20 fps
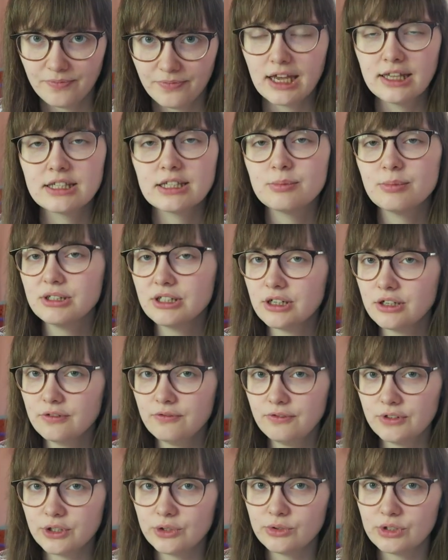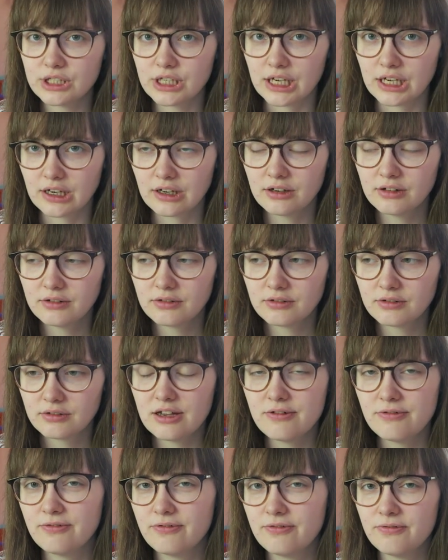It's a bit confusing
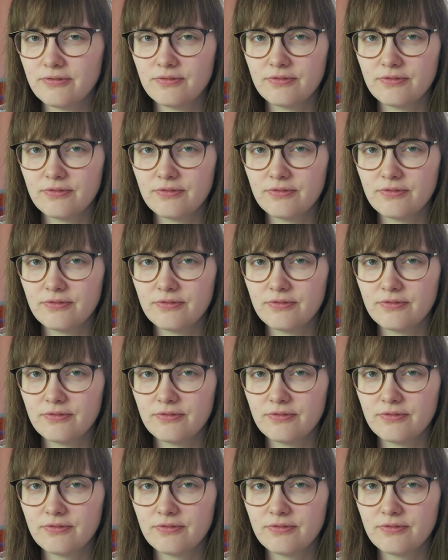if